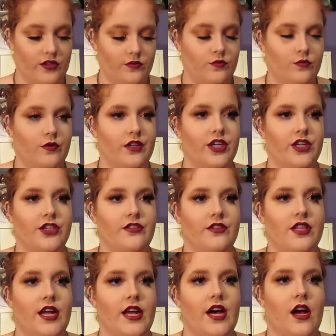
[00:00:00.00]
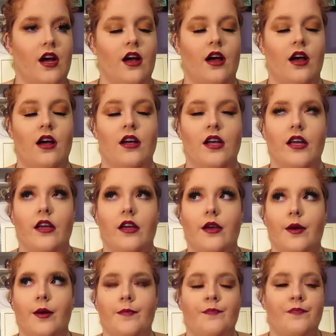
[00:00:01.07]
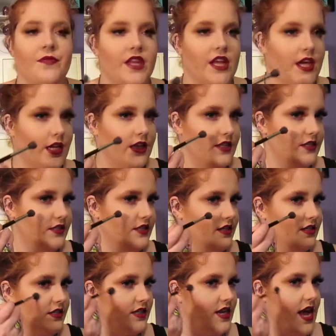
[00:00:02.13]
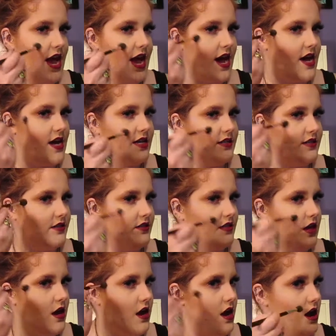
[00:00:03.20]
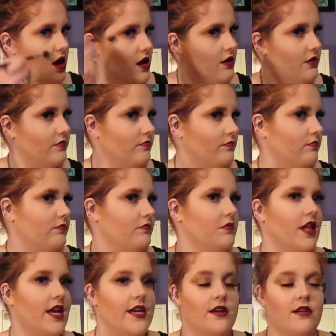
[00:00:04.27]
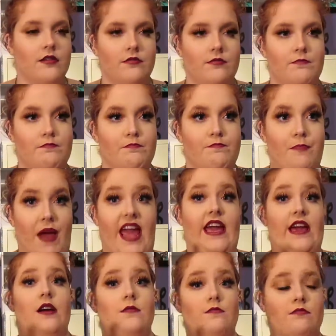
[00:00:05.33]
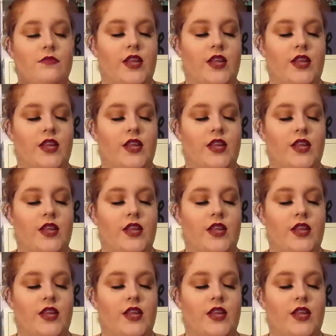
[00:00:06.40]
what could you say, it isn't as, like, bam,